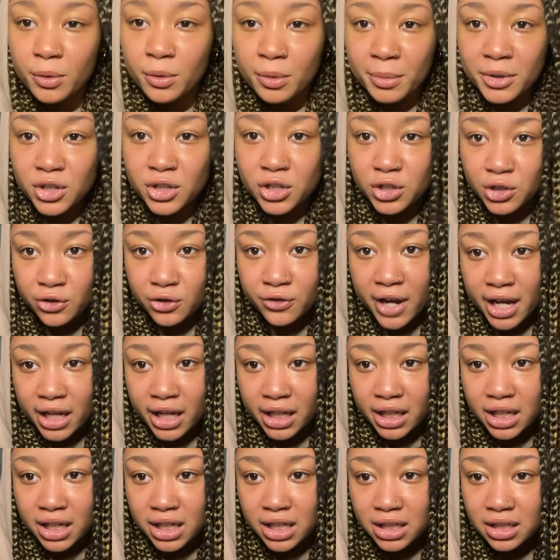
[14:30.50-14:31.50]
where my shoe
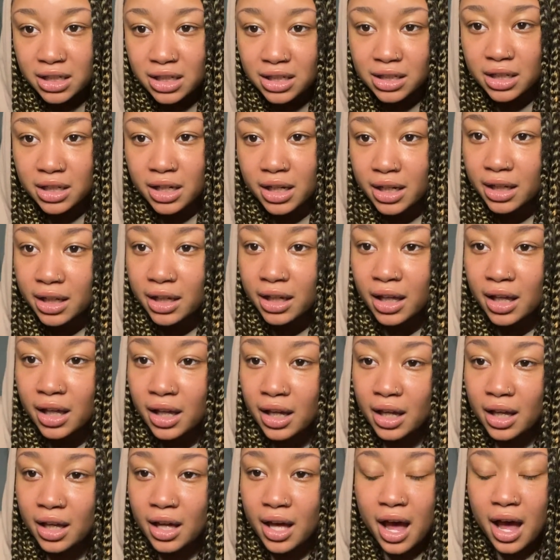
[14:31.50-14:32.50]
rack is. Cause like,
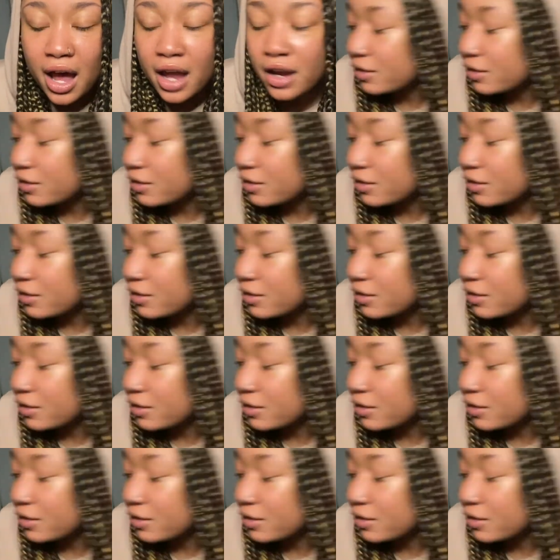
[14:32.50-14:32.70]
I